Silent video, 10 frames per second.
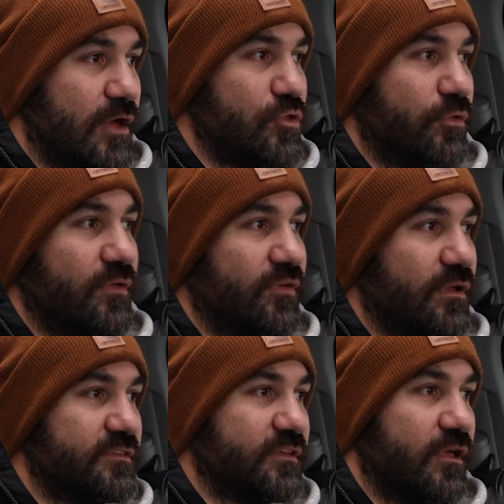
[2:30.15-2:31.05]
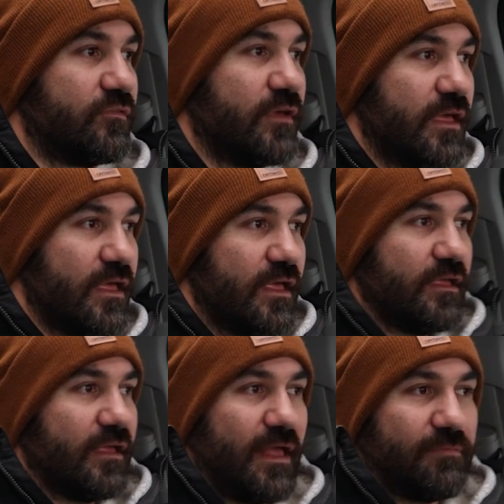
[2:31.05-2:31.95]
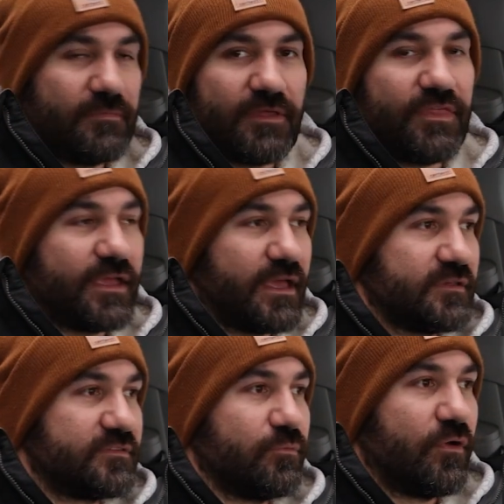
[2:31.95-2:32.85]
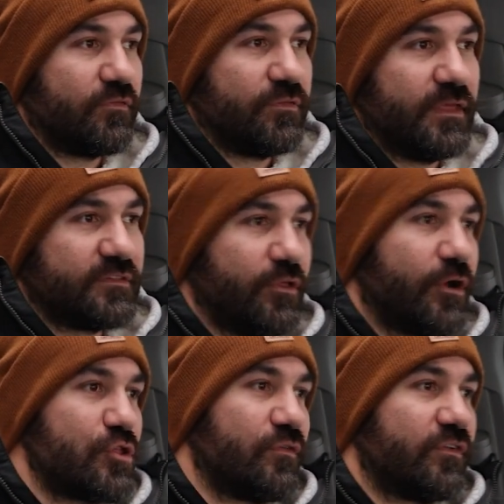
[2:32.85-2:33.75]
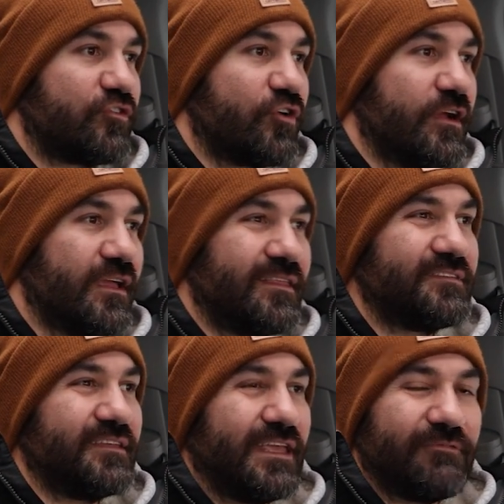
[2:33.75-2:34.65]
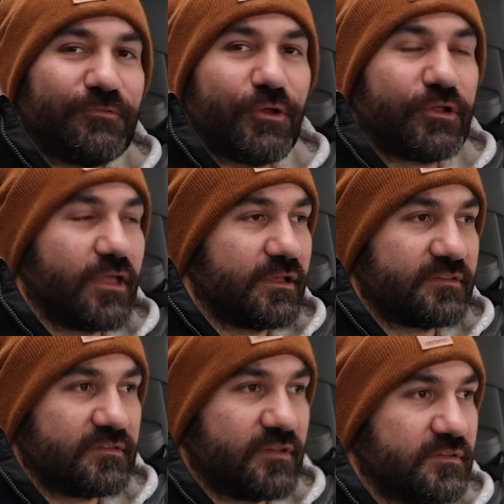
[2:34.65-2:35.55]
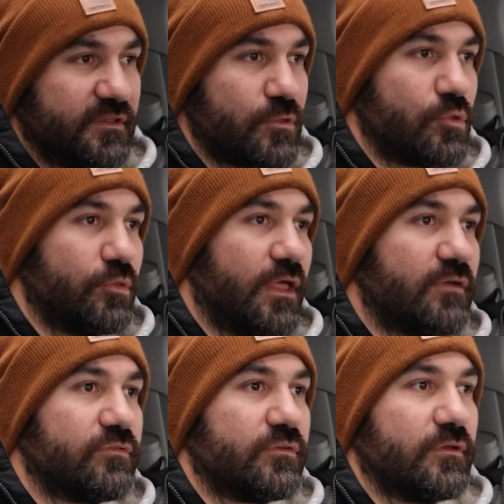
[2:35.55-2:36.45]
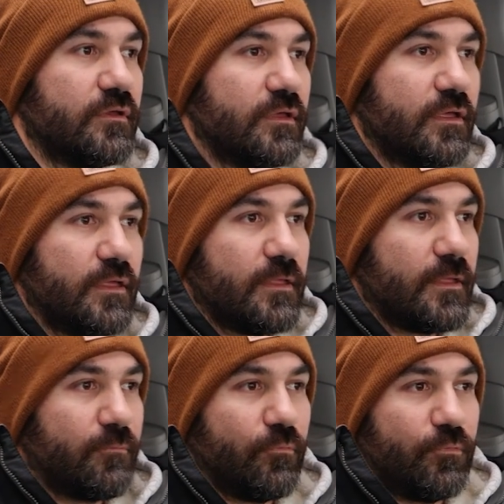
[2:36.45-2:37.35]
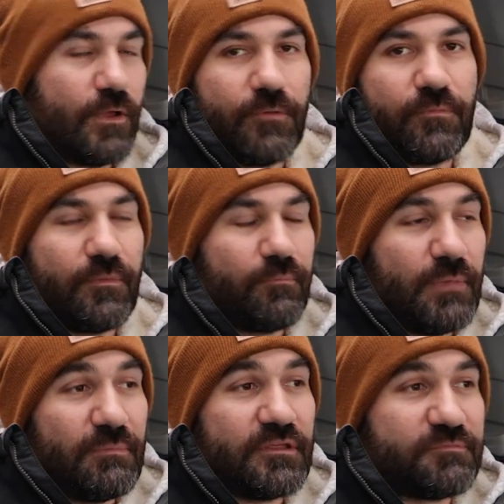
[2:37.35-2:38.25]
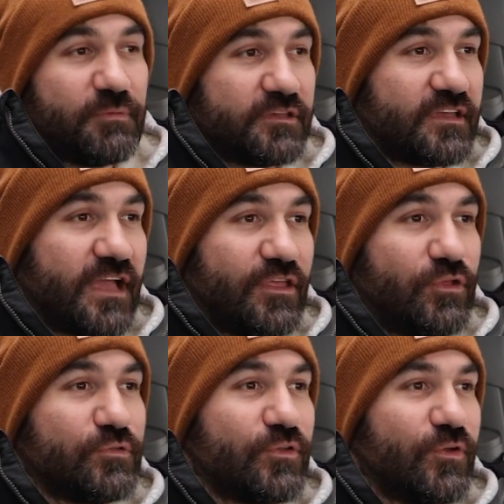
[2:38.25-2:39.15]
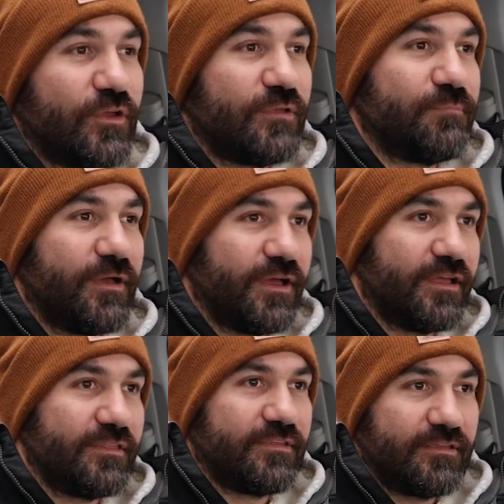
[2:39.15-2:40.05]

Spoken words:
actual lift kit itself. And the thing is, with this large of a truck, it doesn't even look like it's a 6-inch lift. Maybe it's because I got used to it, but